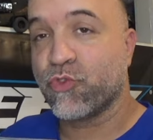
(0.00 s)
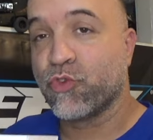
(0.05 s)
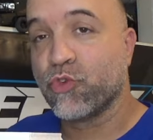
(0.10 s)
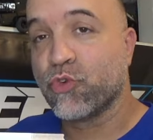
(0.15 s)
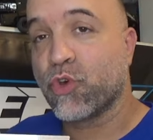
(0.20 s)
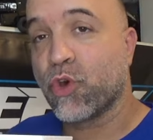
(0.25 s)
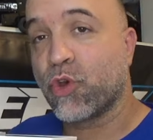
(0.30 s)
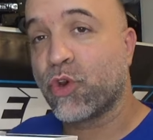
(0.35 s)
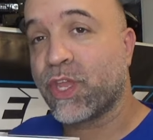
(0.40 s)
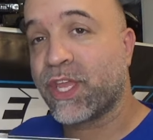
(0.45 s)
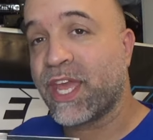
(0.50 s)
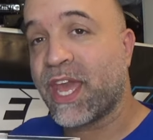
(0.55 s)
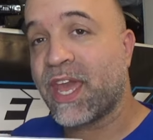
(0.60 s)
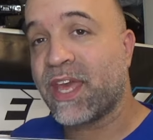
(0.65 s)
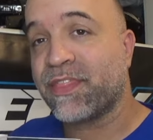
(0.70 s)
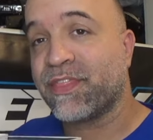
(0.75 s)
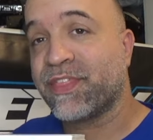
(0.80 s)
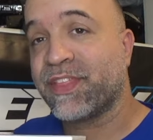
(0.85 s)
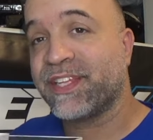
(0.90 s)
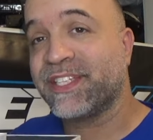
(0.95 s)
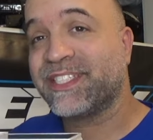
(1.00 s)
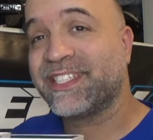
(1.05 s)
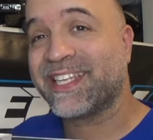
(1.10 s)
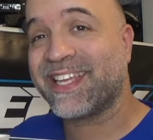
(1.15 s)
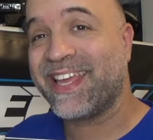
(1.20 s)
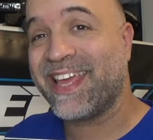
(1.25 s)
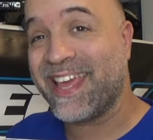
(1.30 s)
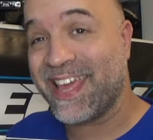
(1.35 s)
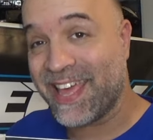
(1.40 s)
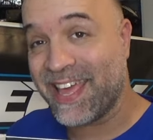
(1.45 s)
do go to get this
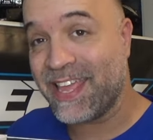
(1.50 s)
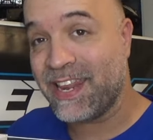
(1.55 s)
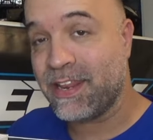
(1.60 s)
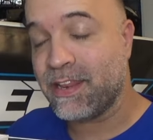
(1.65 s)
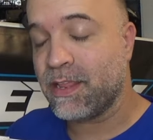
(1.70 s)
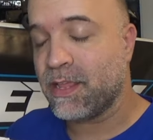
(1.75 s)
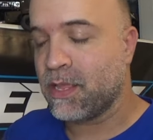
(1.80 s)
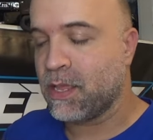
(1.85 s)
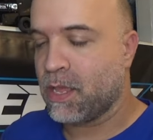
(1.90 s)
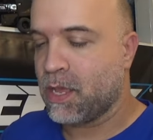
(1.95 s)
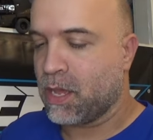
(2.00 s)
kit,